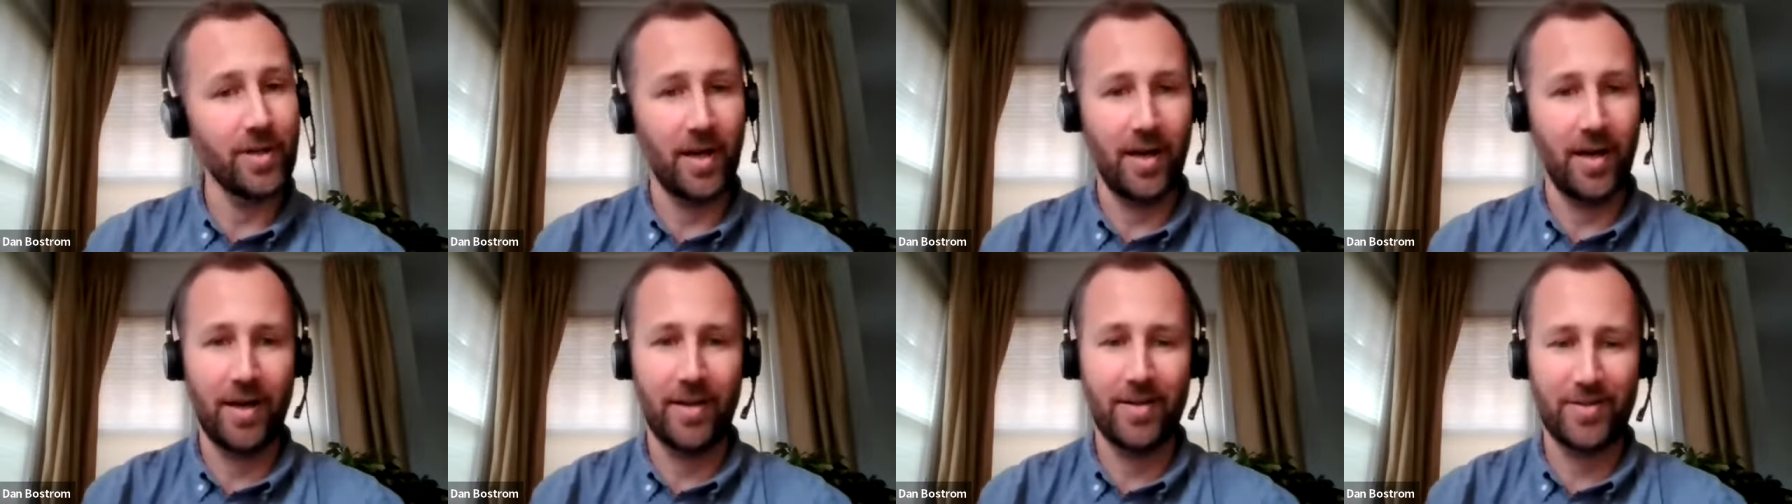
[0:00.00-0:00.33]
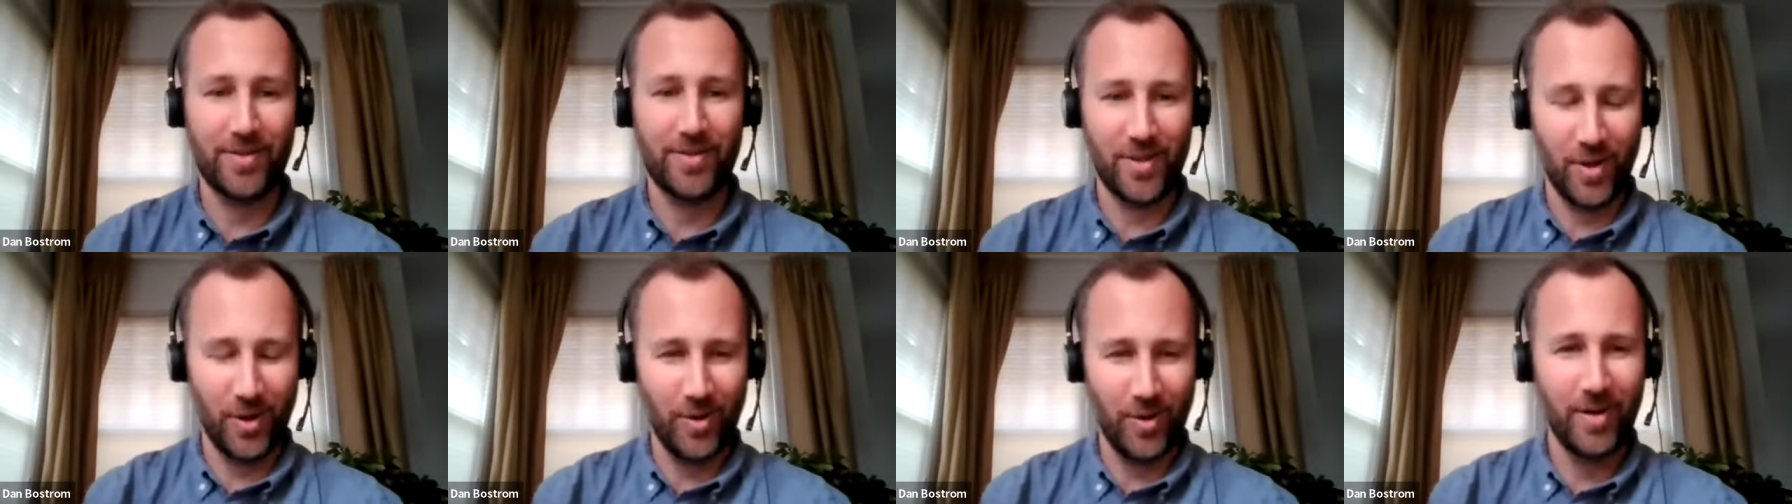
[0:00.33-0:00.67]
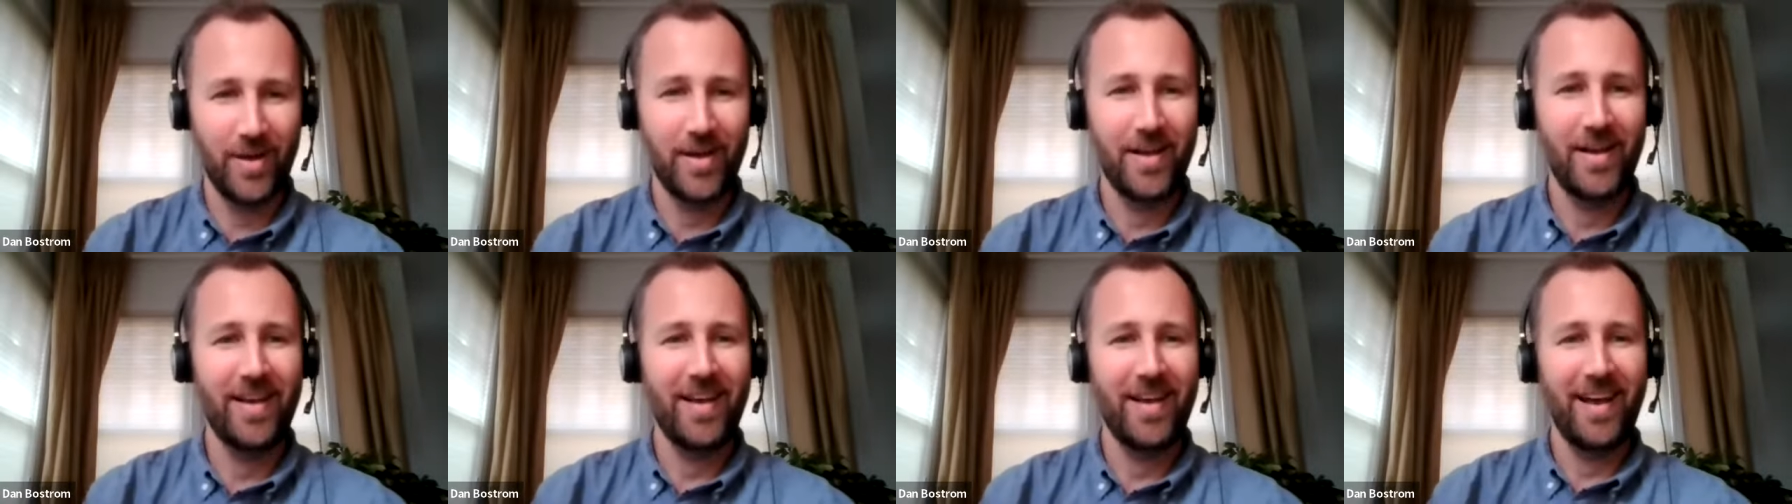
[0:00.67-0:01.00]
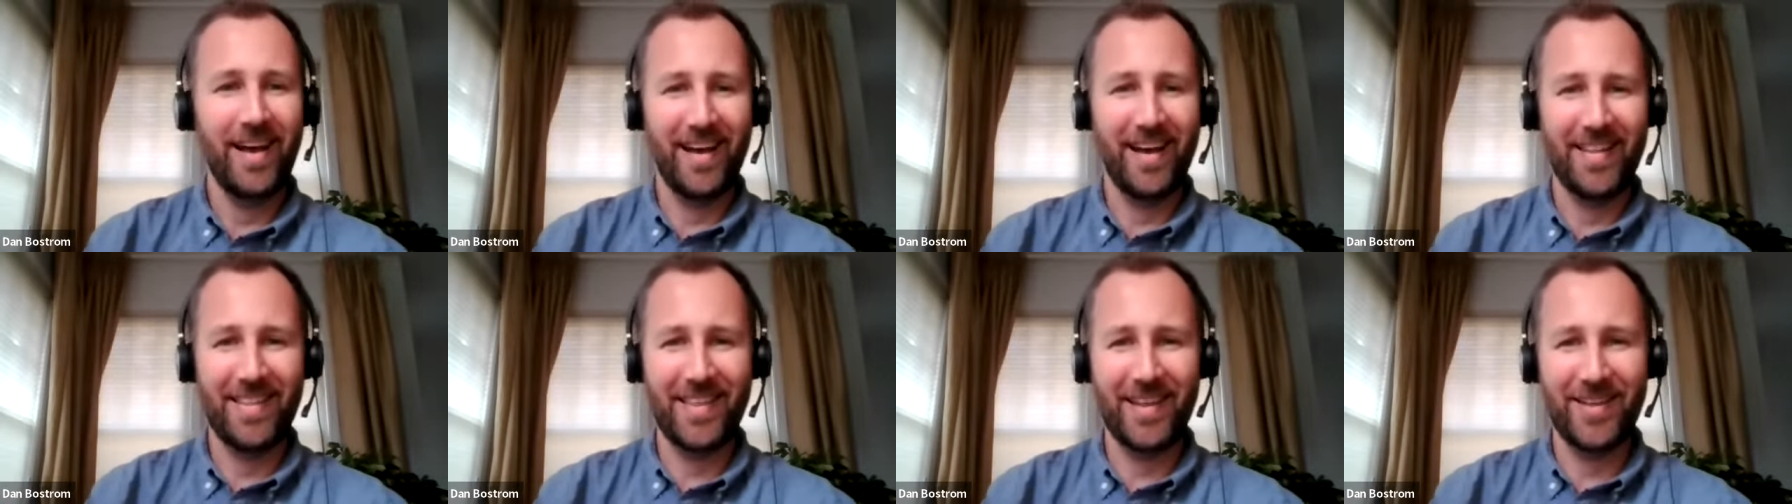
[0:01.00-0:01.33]
Uh, so
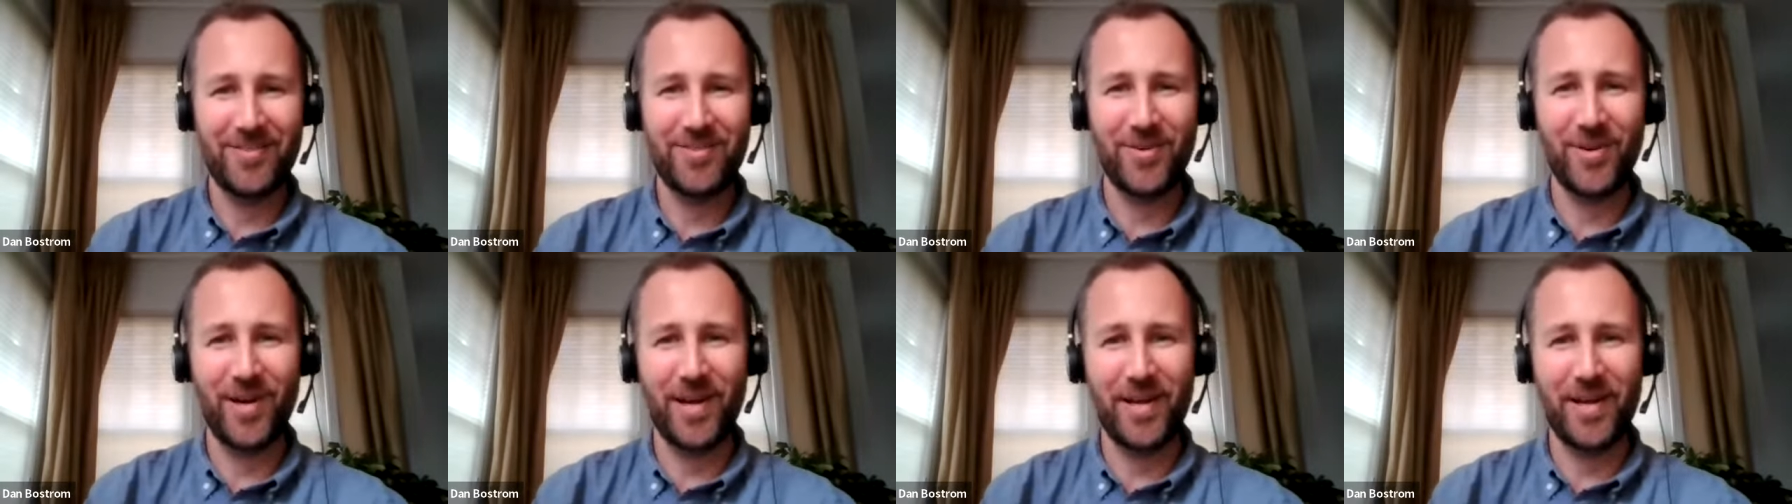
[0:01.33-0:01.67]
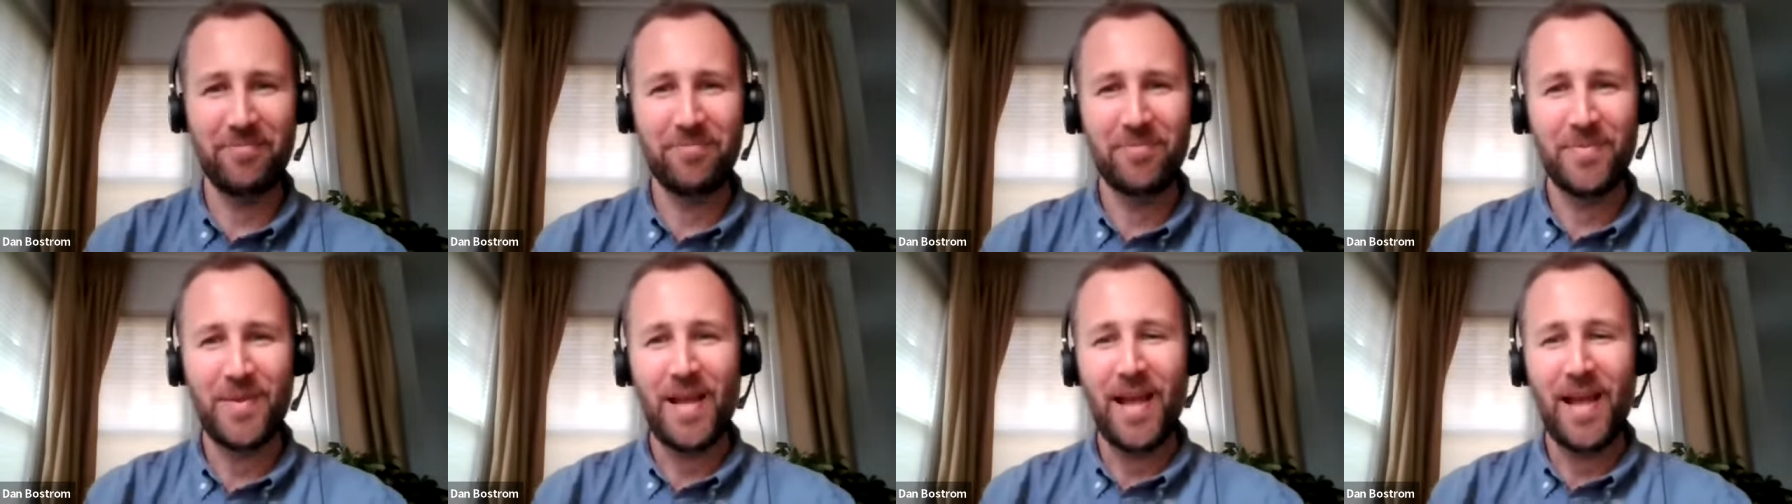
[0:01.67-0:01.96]
uh, that's great.